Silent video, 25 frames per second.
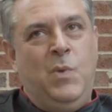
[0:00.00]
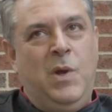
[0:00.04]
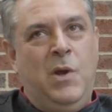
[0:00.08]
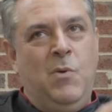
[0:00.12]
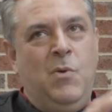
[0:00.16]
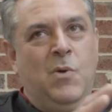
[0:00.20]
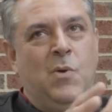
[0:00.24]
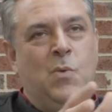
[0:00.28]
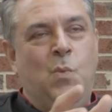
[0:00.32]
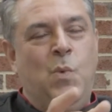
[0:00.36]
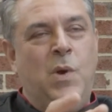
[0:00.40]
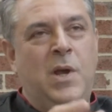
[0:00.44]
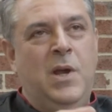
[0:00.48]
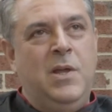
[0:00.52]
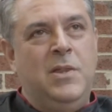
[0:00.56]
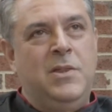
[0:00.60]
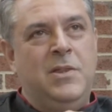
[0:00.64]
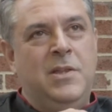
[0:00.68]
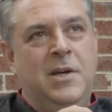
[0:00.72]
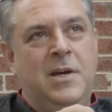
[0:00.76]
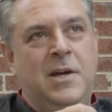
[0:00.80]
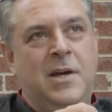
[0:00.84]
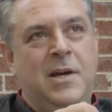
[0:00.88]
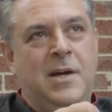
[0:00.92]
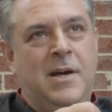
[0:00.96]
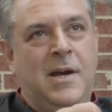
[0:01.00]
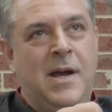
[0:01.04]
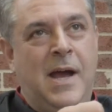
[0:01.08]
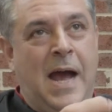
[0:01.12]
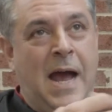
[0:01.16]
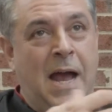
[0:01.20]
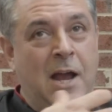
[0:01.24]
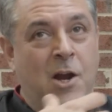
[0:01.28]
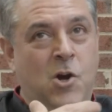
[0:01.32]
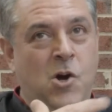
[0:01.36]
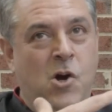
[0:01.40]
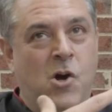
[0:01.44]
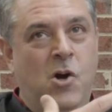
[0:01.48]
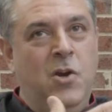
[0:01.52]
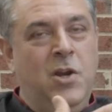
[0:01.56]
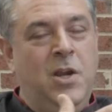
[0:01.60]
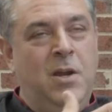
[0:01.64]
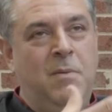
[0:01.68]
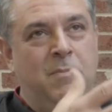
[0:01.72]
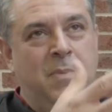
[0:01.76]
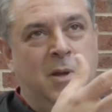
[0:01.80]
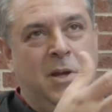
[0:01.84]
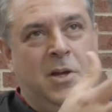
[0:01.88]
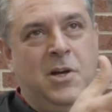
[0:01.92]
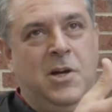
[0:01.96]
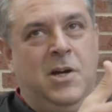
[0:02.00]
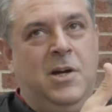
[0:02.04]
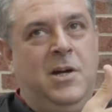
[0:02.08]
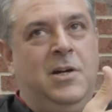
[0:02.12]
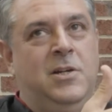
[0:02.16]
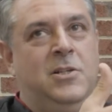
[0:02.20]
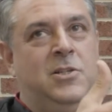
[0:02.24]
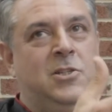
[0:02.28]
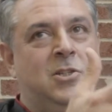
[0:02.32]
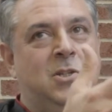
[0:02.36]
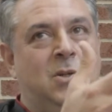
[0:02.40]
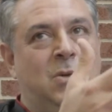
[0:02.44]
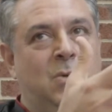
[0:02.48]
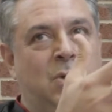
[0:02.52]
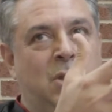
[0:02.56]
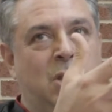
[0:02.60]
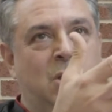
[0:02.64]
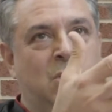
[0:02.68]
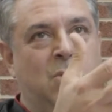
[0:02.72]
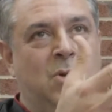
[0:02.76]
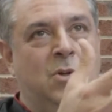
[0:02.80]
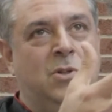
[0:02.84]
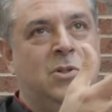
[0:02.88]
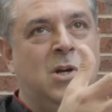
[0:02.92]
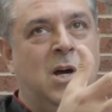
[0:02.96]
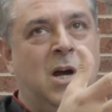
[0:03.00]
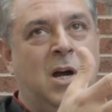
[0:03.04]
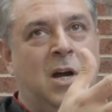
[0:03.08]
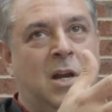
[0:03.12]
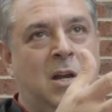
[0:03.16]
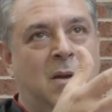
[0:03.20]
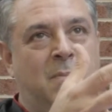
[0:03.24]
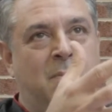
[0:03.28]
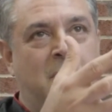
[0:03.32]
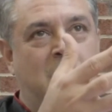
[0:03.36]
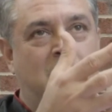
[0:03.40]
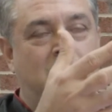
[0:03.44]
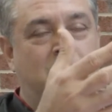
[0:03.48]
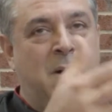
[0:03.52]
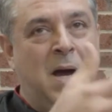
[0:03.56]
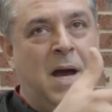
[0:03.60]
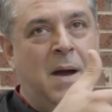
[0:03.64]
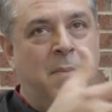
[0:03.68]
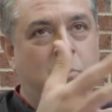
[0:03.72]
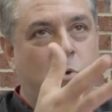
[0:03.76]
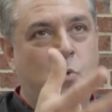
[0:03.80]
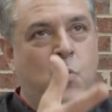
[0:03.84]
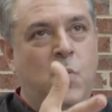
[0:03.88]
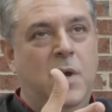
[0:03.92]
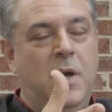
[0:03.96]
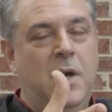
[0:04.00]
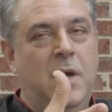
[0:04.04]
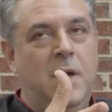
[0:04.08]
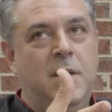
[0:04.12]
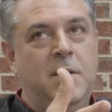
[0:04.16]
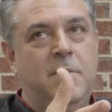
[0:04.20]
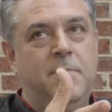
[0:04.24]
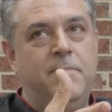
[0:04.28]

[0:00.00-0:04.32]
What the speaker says: I called in because you were talking about Bob Quinn.